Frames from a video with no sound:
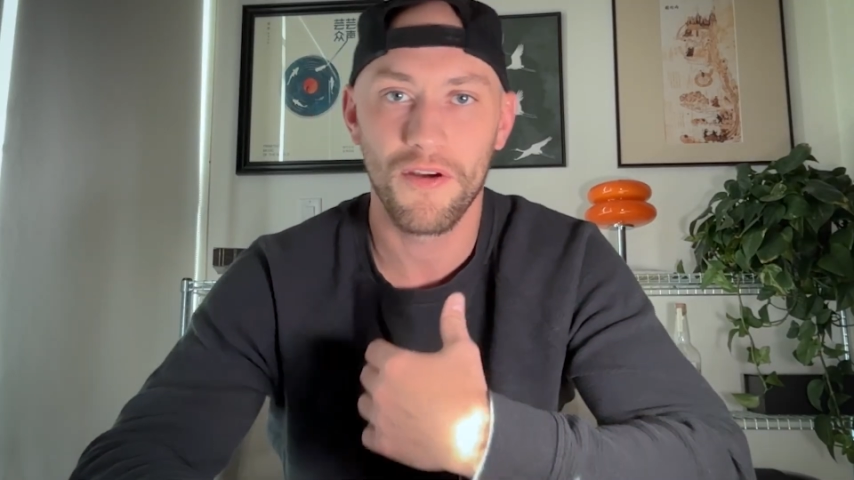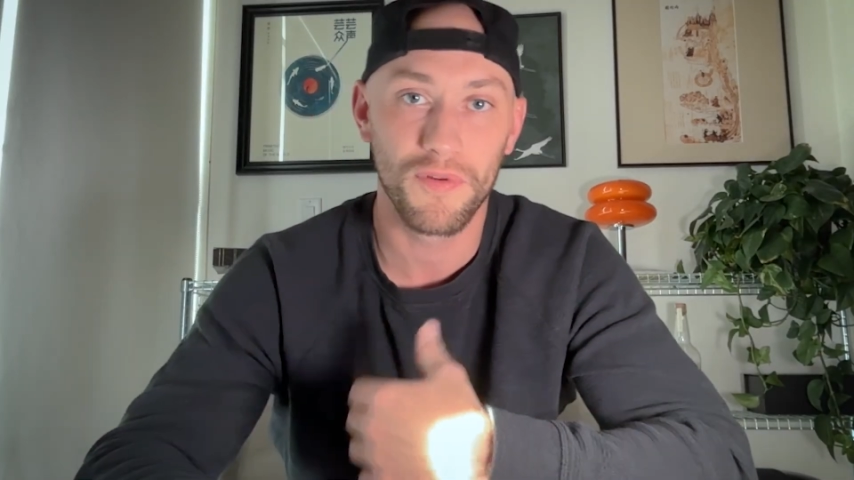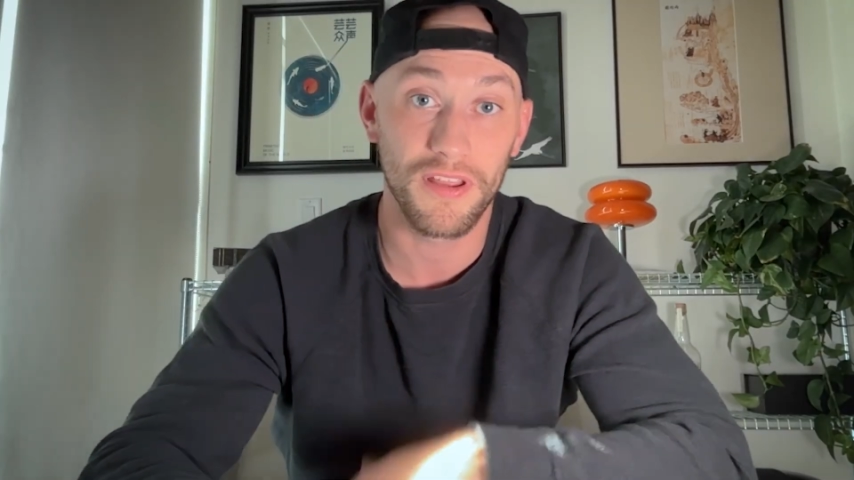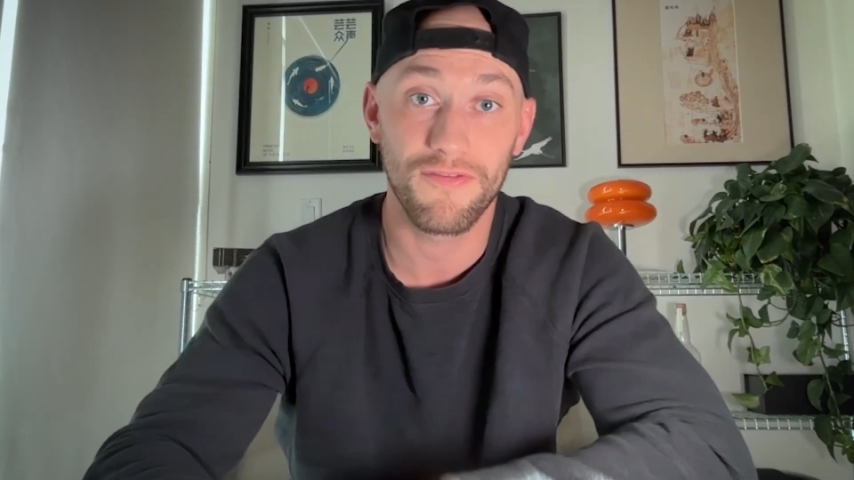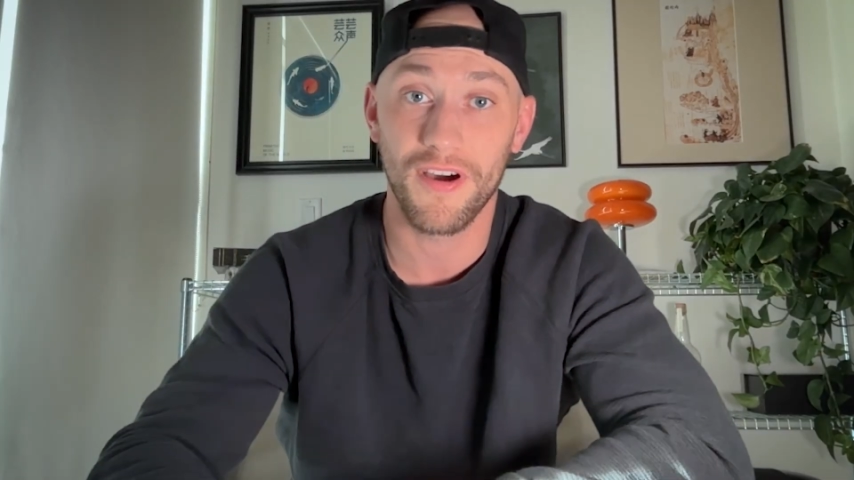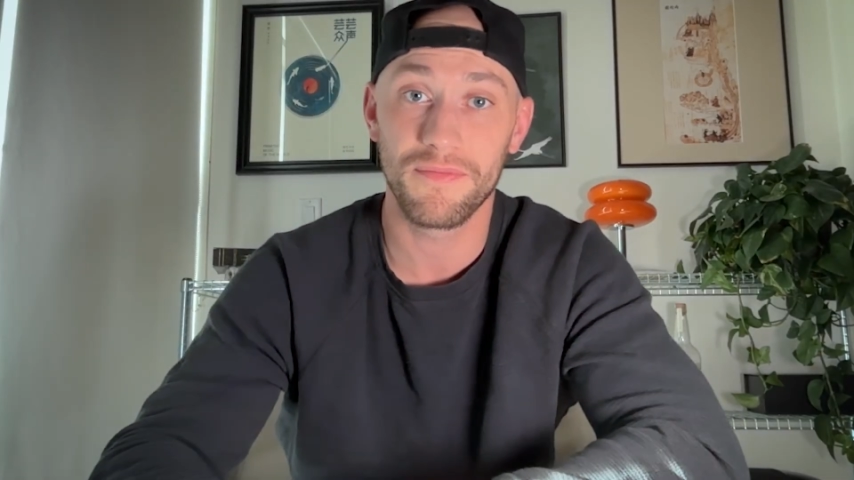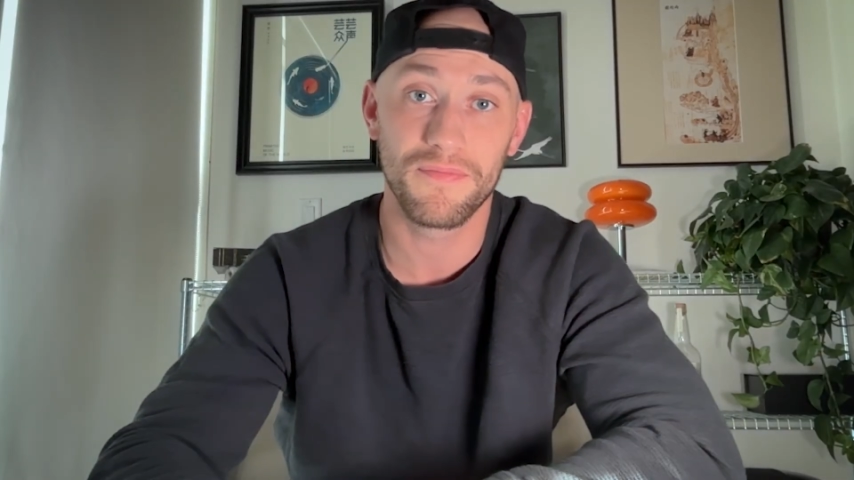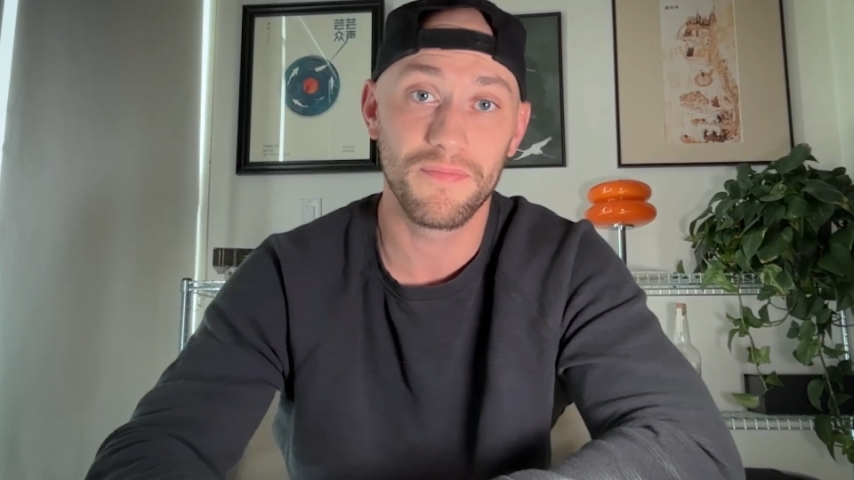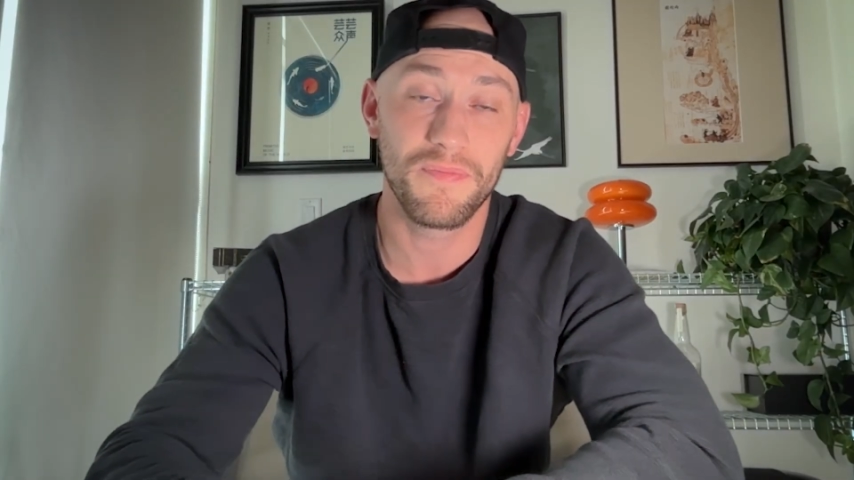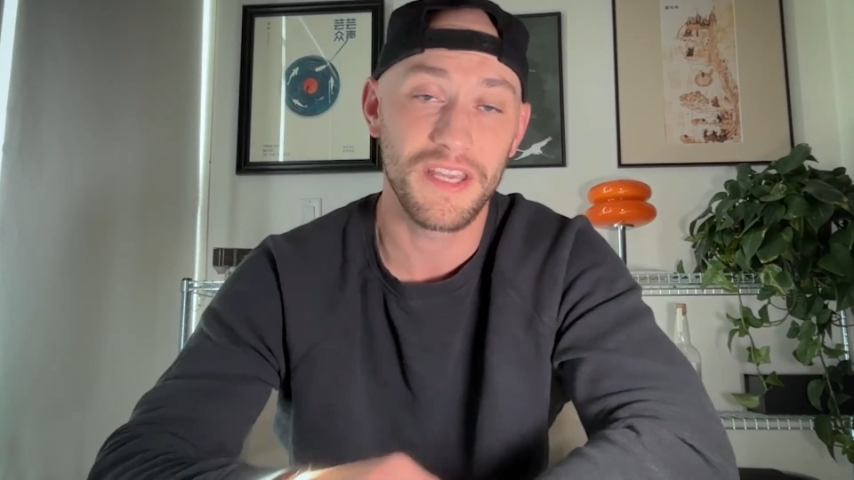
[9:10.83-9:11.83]
really
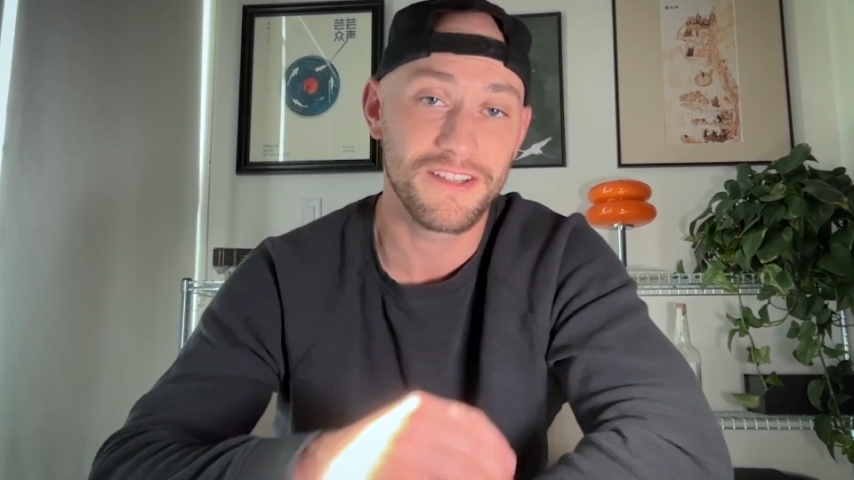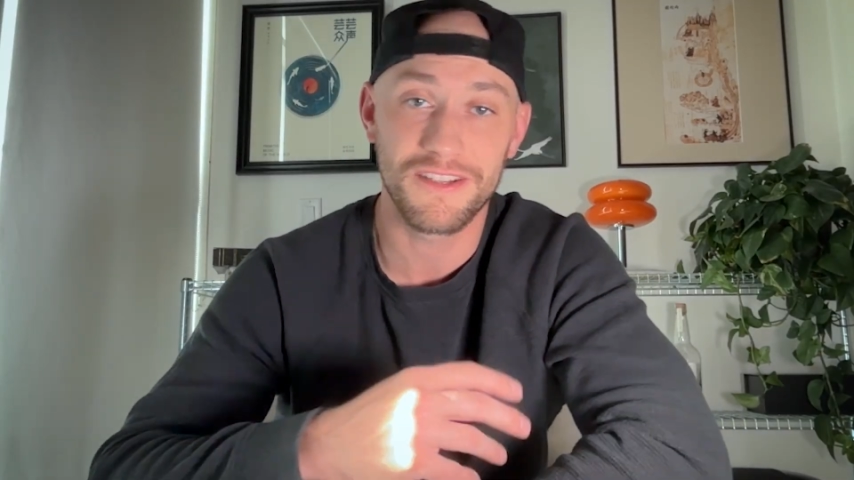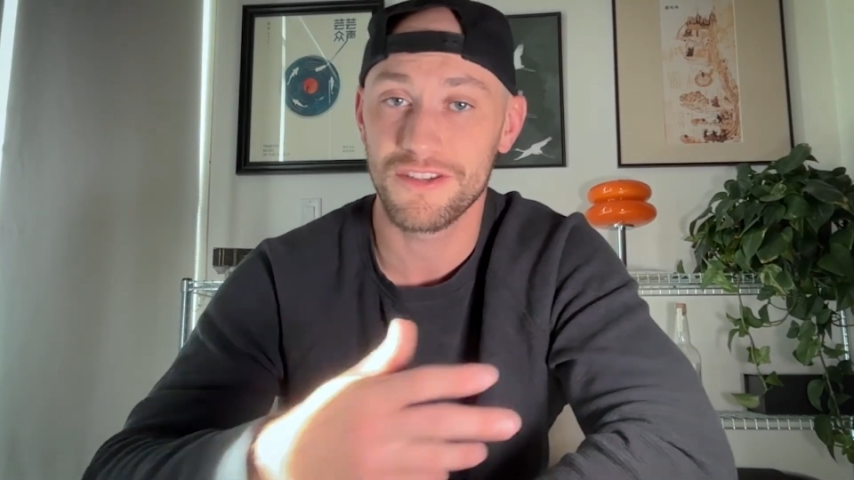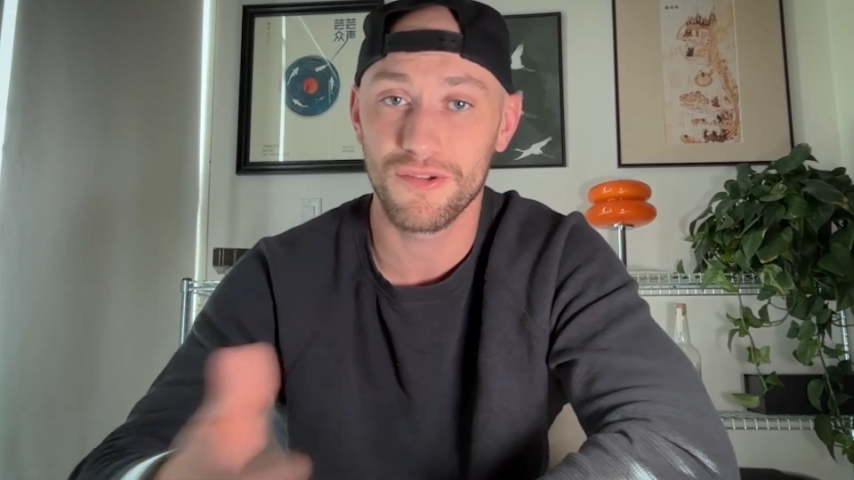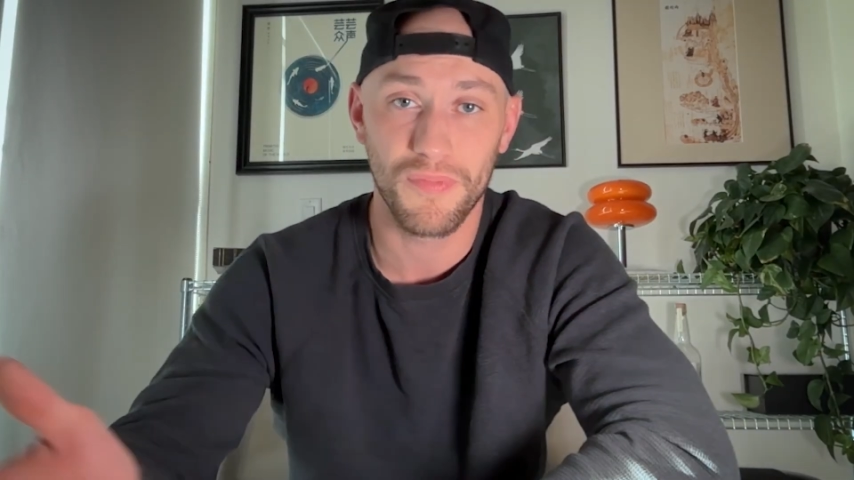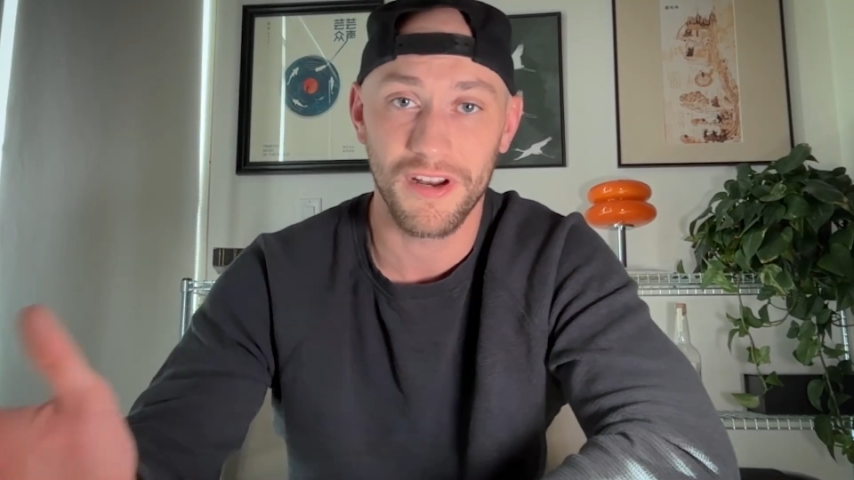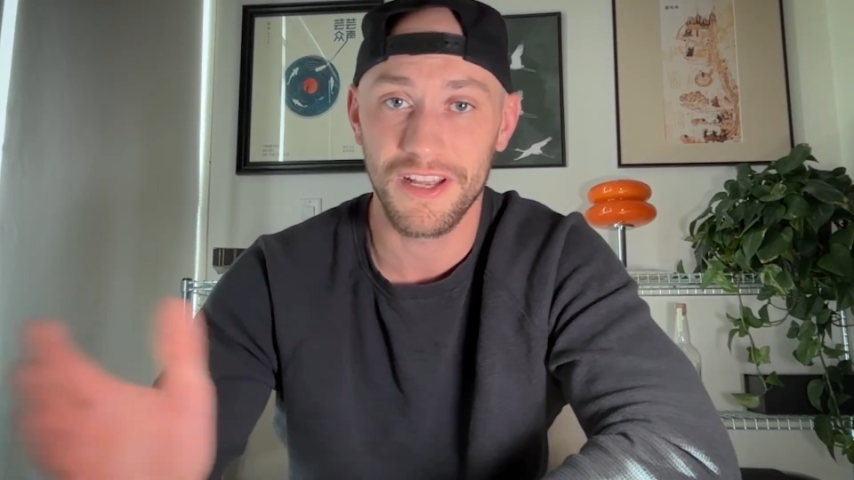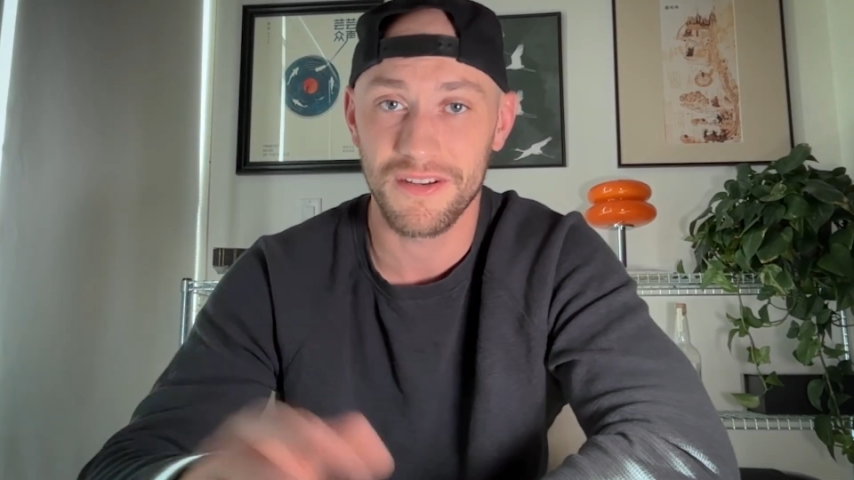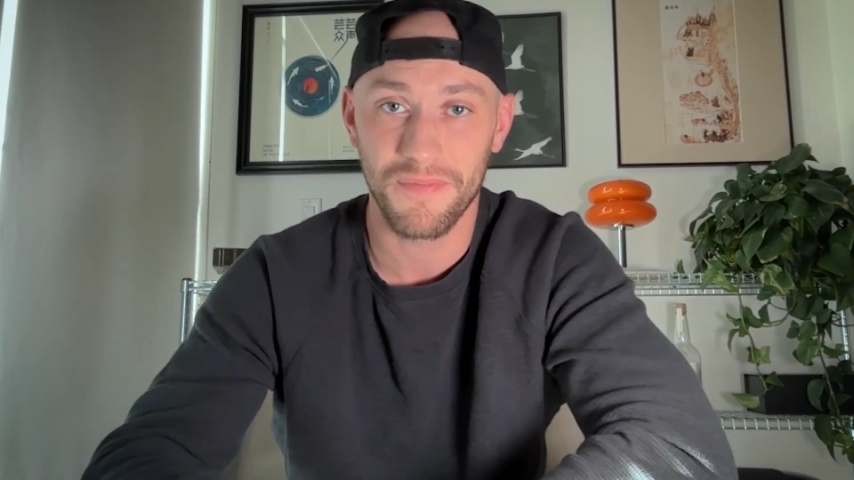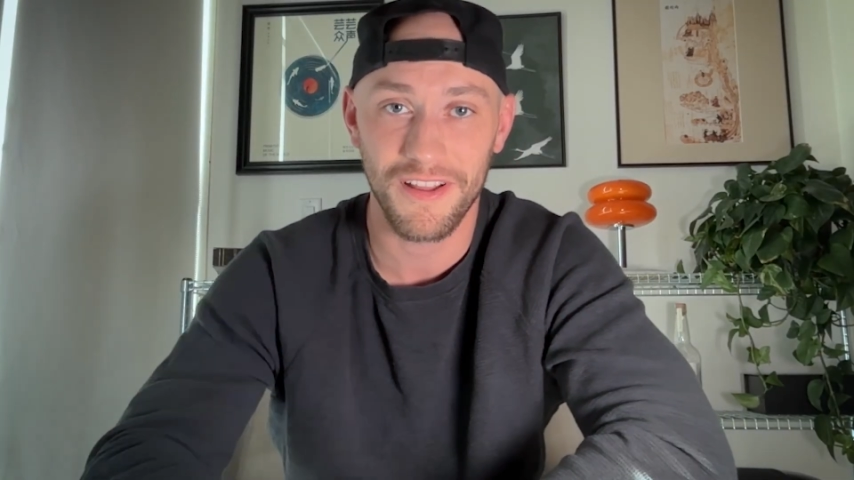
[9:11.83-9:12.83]
fun pieces to put
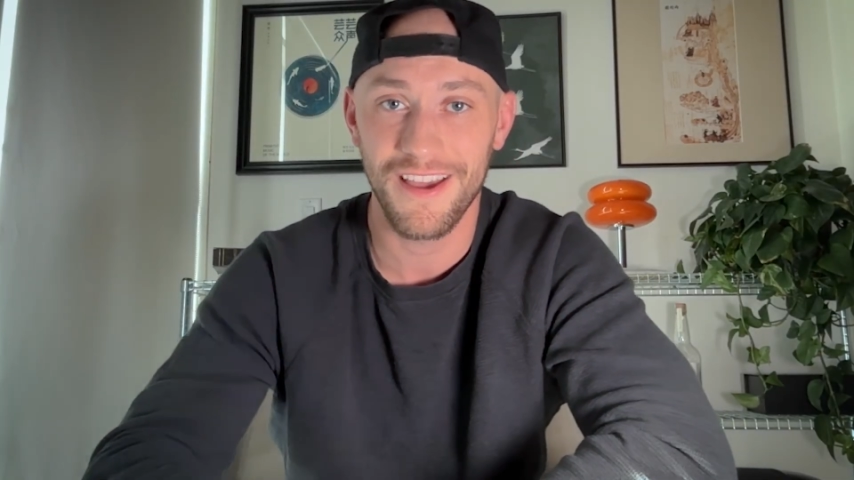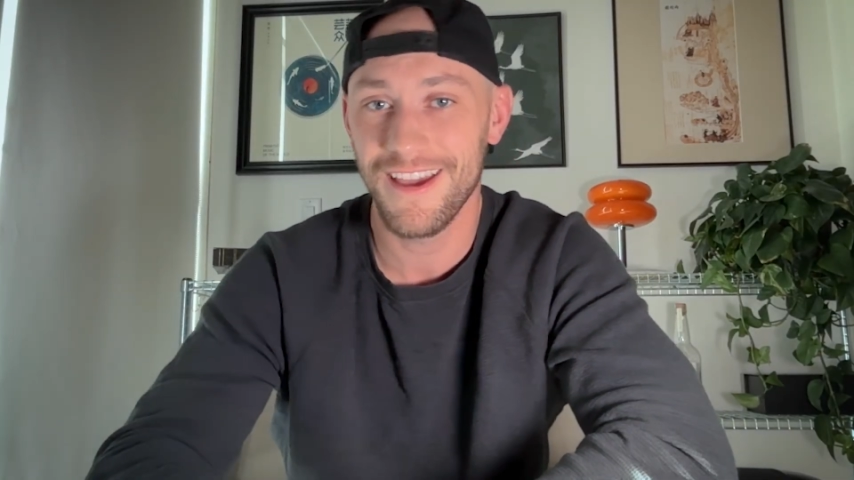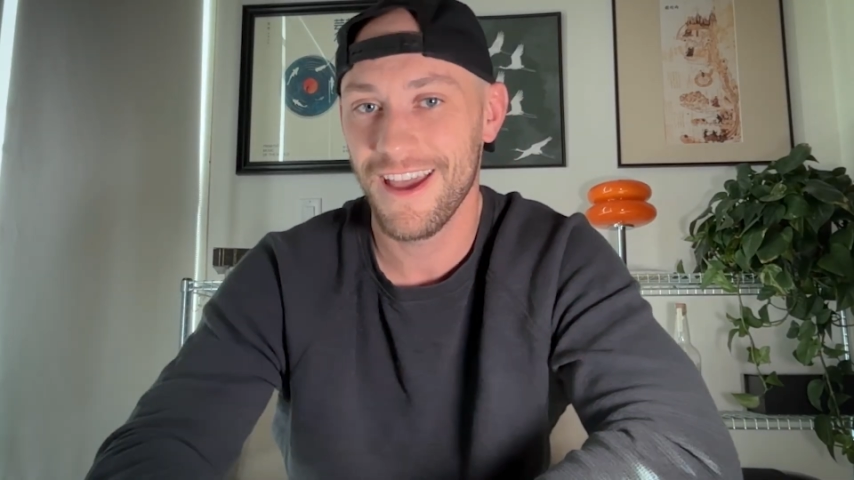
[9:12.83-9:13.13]
into play,